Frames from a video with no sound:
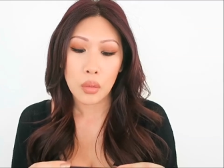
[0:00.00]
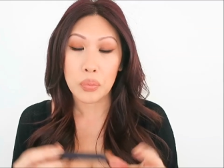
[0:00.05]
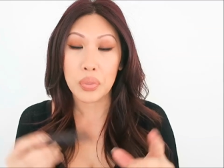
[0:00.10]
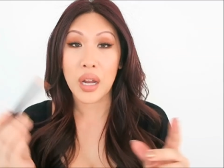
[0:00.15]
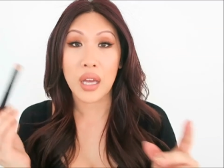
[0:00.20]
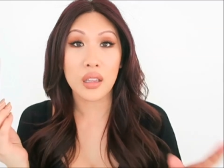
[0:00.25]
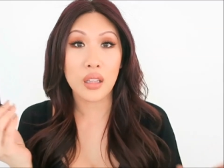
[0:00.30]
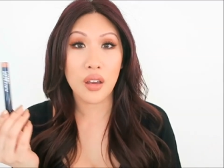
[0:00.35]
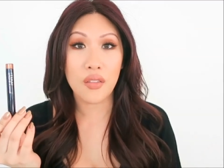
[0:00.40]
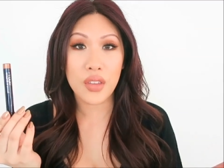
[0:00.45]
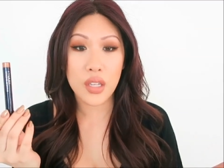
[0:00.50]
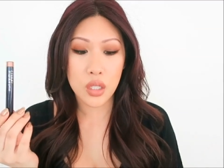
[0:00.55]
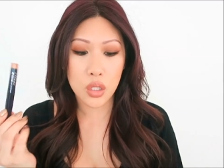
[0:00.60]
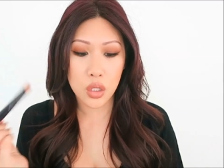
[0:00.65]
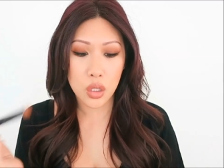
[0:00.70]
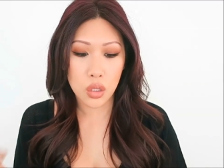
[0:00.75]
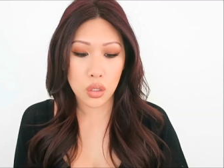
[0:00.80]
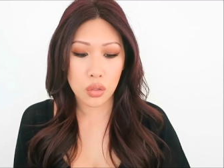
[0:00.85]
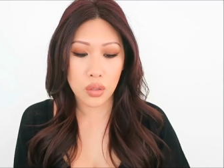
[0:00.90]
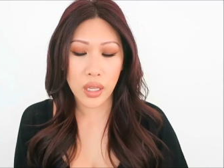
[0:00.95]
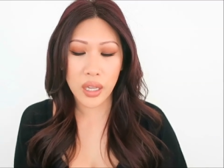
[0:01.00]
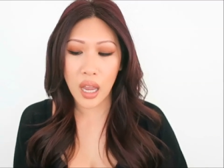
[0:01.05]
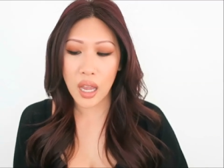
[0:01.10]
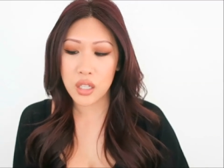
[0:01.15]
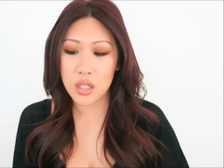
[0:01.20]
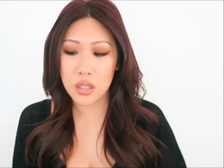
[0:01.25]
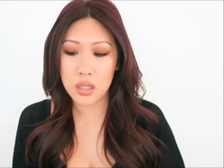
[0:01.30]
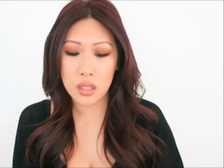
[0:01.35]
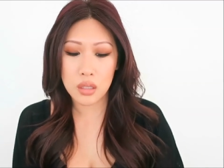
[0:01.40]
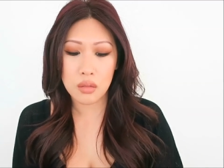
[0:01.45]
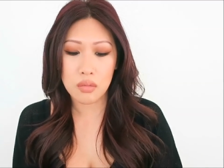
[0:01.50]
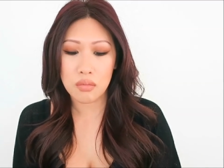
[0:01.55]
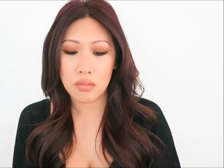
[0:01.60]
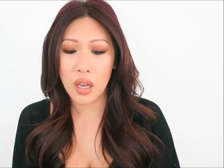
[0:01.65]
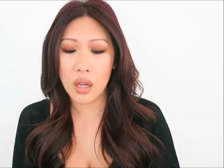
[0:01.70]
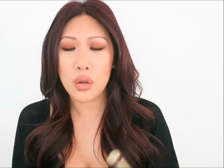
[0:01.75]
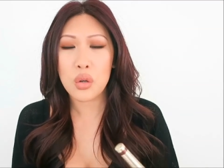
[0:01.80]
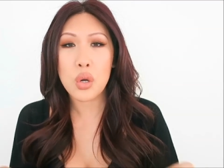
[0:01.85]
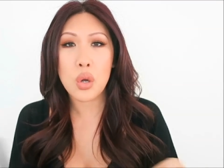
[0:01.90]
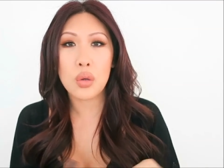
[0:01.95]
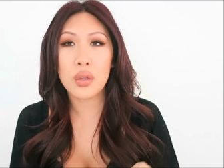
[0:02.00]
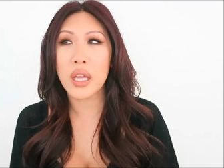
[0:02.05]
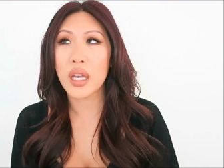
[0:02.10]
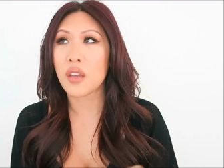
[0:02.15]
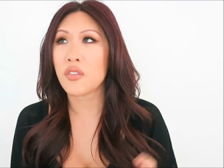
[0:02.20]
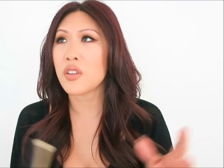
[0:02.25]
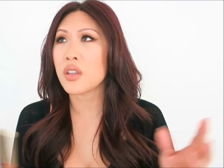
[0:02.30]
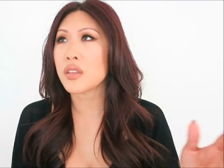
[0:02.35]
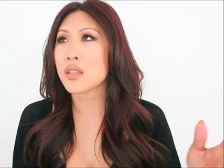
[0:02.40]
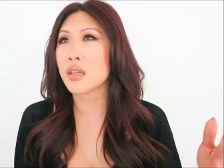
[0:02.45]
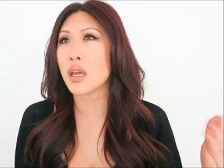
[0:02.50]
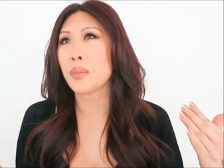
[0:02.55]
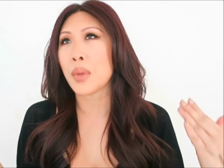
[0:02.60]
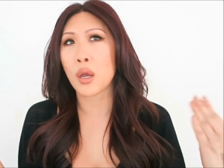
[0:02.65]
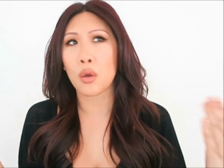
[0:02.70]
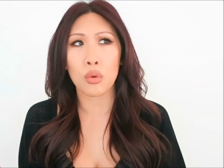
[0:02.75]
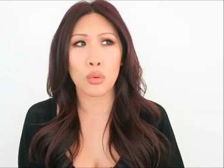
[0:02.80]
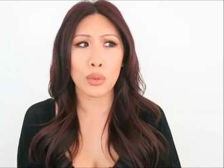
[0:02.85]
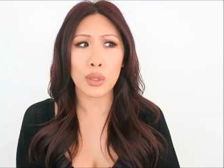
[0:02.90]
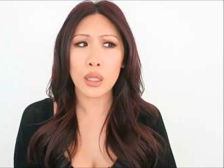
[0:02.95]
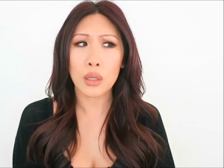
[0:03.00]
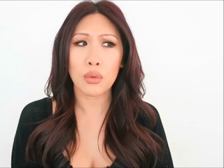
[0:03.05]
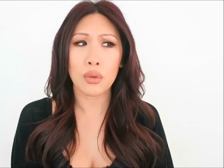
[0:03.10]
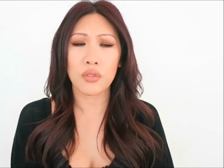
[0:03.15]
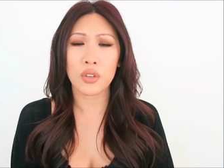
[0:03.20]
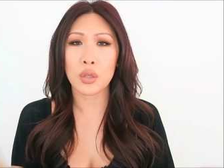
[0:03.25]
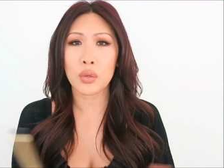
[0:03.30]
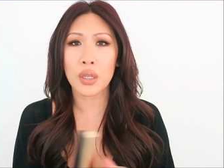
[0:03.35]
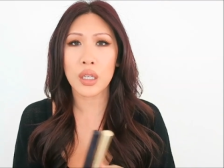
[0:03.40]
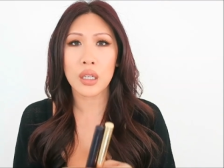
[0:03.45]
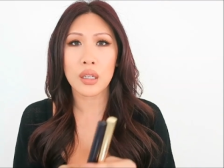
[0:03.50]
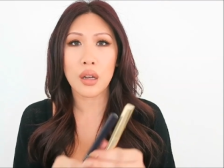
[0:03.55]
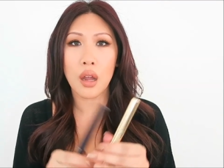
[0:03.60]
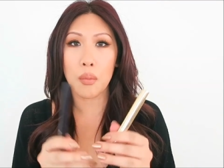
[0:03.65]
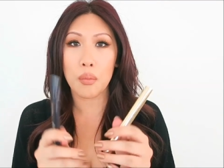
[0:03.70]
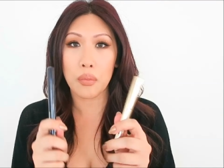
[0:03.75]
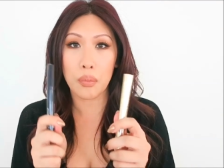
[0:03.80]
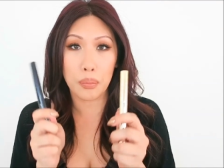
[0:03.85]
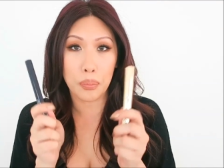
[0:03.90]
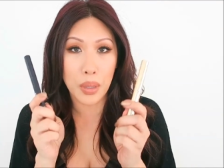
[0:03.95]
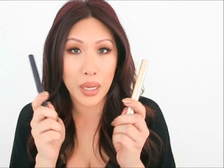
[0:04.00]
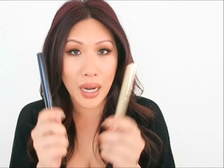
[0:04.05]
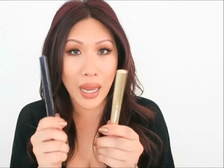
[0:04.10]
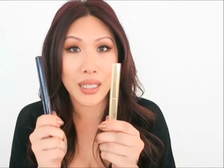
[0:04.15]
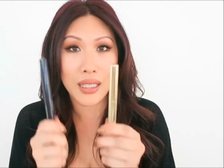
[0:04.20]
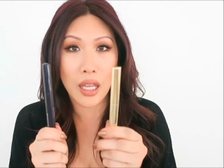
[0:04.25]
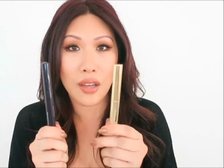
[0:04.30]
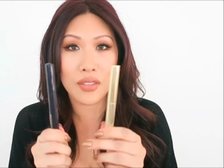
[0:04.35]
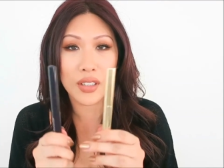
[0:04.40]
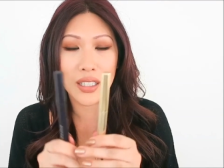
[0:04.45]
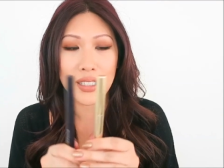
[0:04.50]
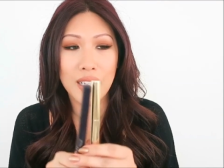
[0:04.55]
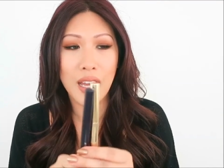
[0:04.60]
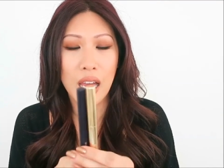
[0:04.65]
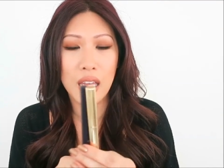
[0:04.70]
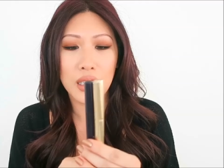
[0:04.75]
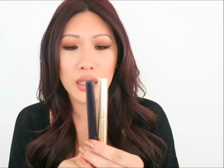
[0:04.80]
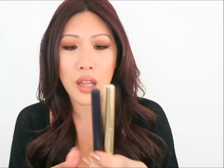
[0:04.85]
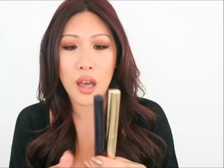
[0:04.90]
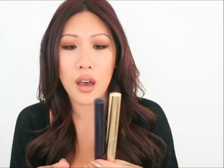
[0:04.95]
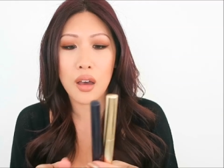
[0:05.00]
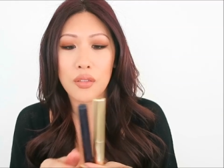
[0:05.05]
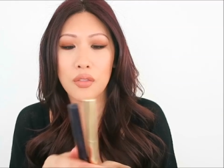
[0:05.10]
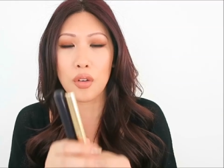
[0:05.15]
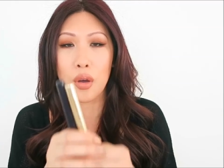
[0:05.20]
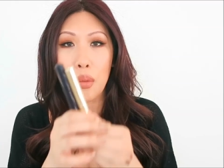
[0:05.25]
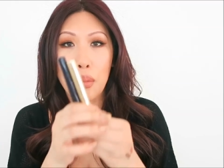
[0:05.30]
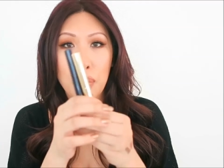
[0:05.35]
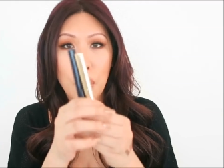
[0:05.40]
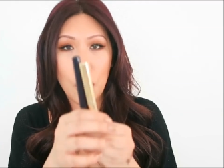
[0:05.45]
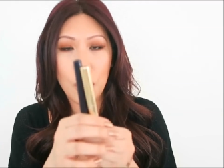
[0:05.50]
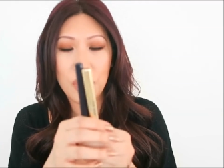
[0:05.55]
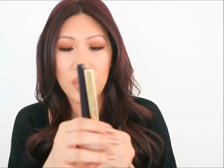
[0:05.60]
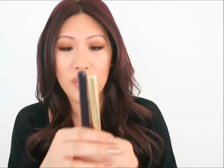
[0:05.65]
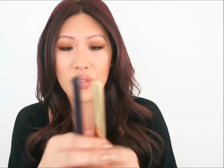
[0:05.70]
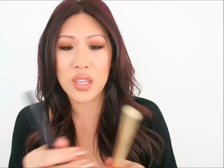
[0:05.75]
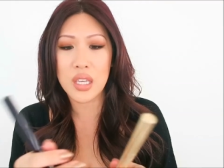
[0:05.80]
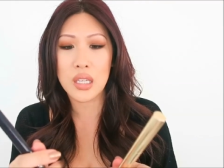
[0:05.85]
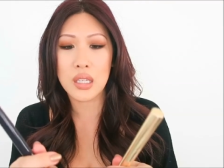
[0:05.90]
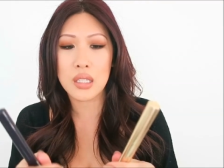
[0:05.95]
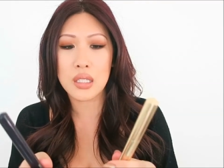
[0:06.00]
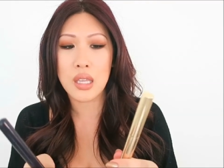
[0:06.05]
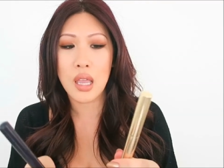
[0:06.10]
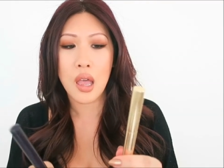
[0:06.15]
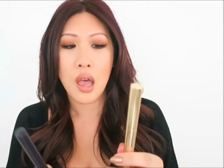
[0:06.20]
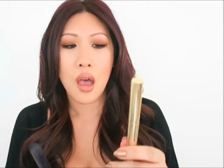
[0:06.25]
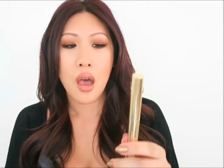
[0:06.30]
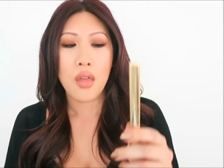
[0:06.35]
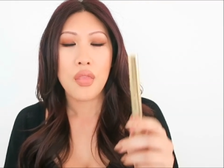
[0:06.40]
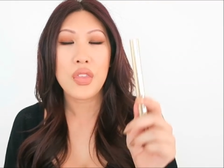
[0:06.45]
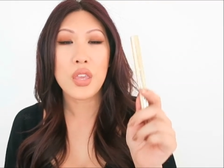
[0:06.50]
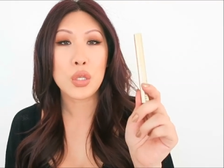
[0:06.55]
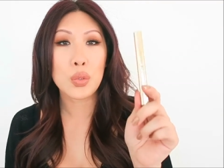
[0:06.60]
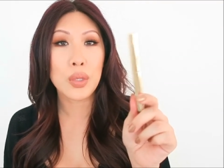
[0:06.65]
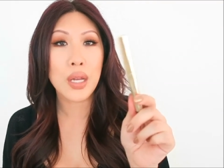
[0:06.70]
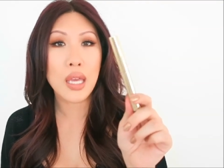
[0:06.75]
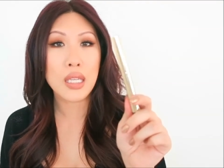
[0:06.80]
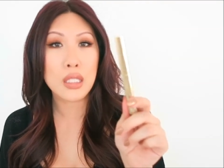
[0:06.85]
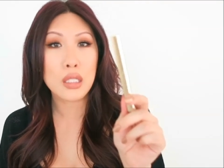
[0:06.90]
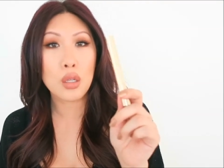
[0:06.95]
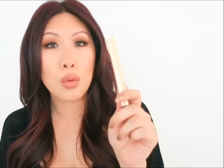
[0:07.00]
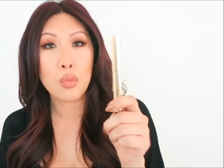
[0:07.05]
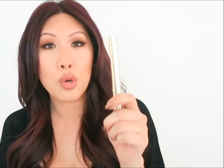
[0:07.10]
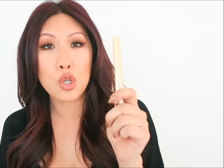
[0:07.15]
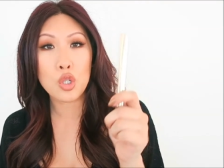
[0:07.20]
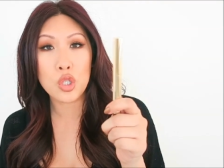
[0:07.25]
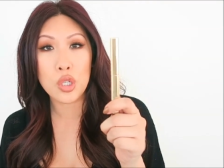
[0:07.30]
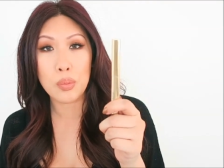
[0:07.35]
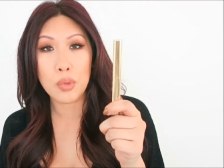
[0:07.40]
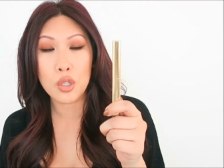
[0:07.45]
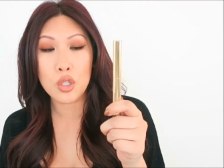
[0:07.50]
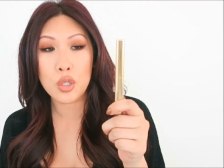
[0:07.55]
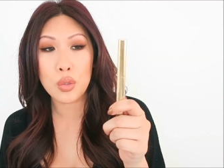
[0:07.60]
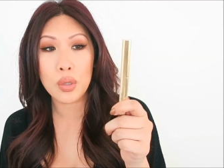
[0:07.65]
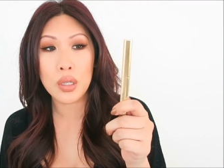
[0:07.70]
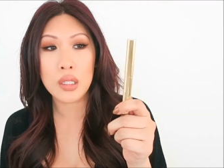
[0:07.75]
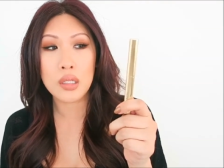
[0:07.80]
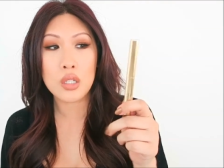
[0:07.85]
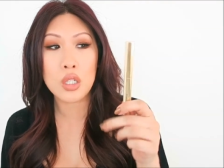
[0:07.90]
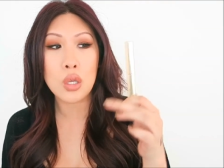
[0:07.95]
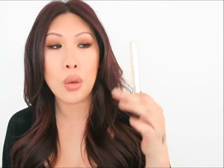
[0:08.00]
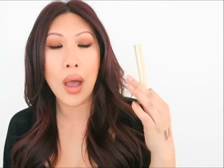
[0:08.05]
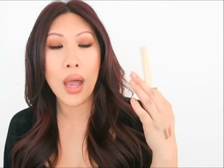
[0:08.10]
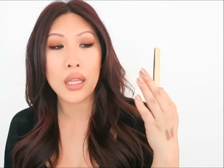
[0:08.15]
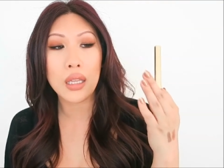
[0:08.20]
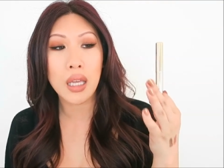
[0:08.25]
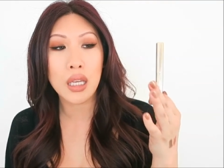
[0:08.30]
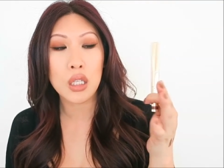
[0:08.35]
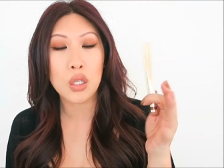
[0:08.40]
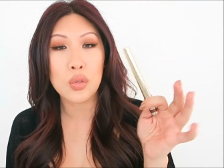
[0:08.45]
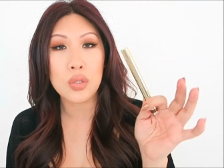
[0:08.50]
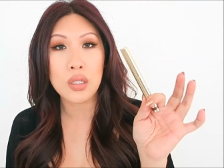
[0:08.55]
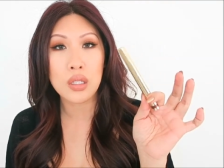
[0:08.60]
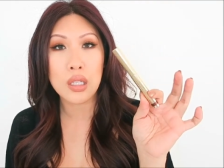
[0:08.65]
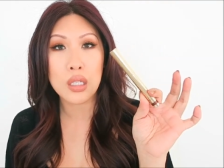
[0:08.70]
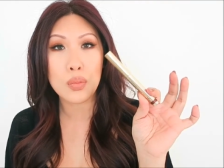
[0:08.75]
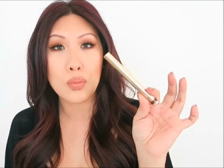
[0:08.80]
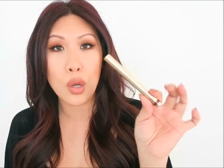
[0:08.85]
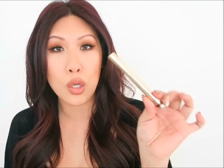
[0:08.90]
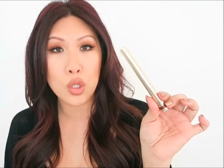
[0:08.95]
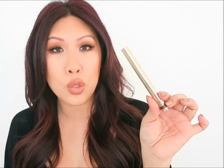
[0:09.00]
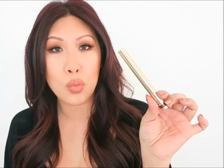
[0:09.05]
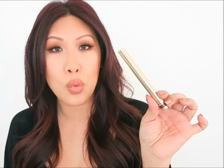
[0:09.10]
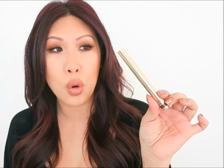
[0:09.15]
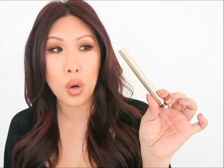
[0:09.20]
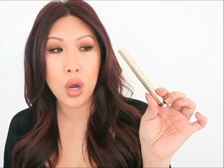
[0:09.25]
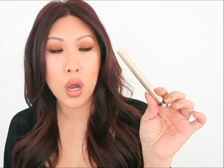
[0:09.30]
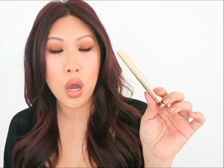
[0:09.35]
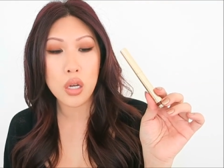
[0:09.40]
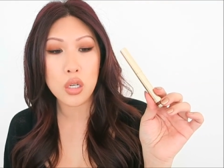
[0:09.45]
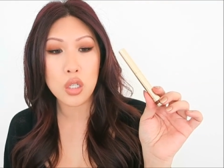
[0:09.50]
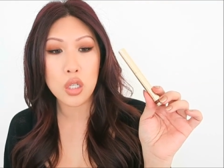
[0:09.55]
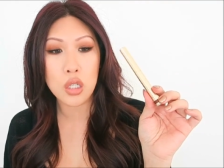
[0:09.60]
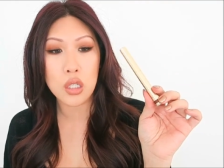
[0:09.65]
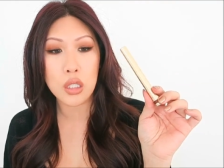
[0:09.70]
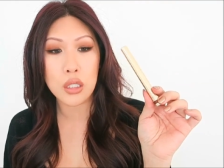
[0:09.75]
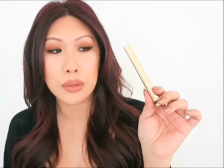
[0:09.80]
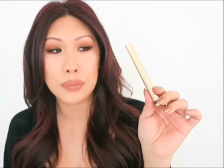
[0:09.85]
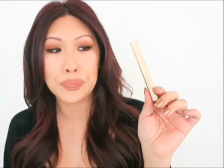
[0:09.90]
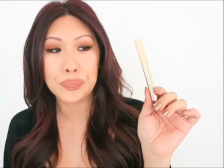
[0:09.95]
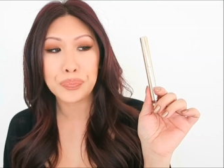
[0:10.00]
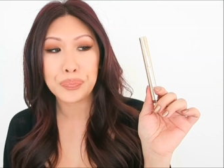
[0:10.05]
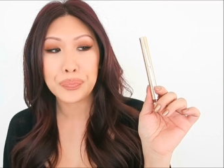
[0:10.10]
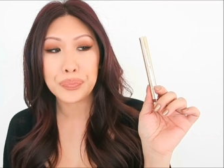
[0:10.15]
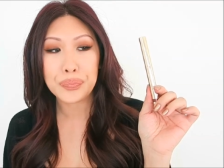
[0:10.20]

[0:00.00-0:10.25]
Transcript: But I love this too. Like I just, I don't know, like I feel like, am I really reviewing it? But I love it. I love both of these. This one has a little more shimmer to it, so I like using this much more under